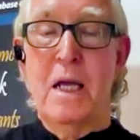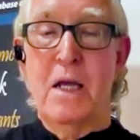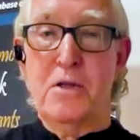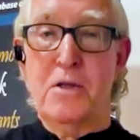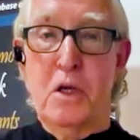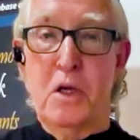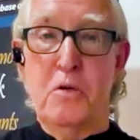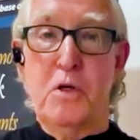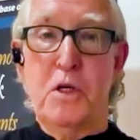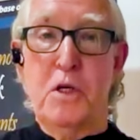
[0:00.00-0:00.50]

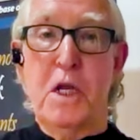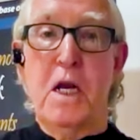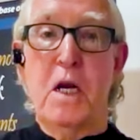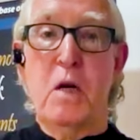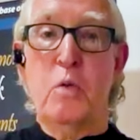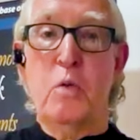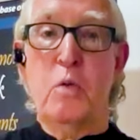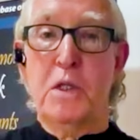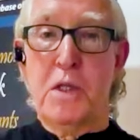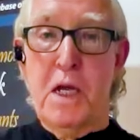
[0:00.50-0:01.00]

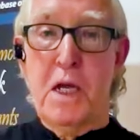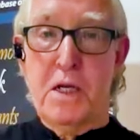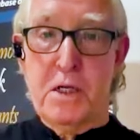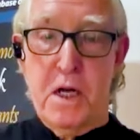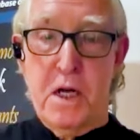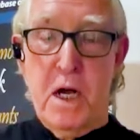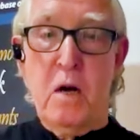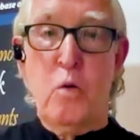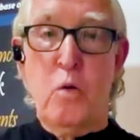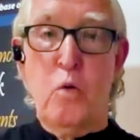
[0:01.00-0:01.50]
associated with that
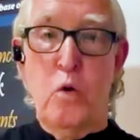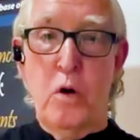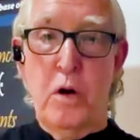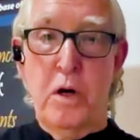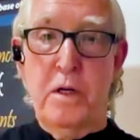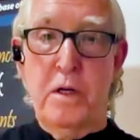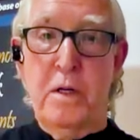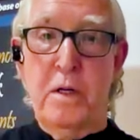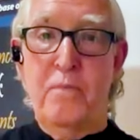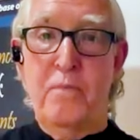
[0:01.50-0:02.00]
stock
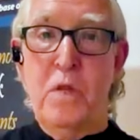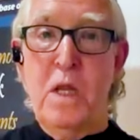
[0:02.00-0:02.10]
warrant.